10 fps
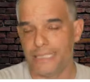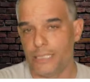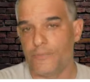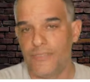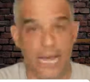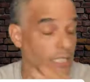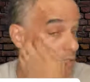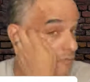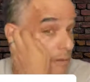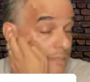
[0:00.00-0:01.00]
some value
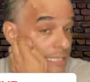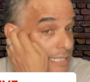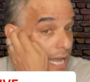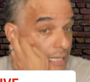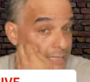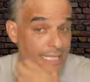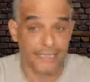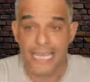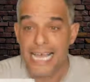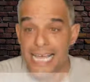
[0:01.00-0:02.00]
from this content.
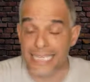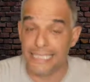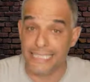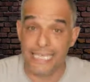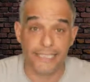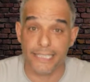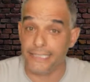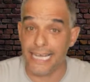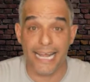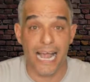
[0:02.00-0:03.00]
And at the end of the
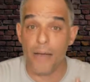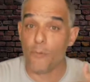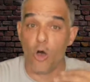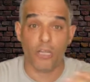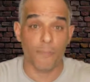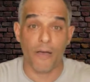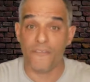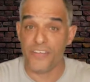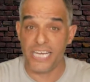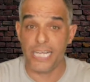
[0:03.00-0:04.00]
day, I'm all about
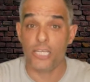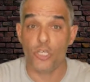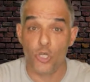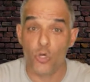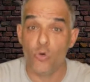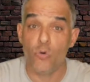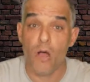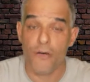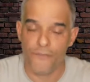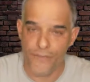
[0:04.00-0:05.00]
feeding you
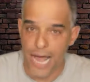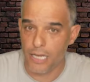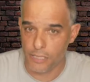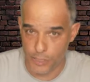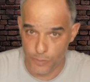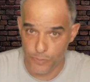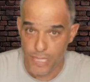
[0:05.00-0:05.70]
value.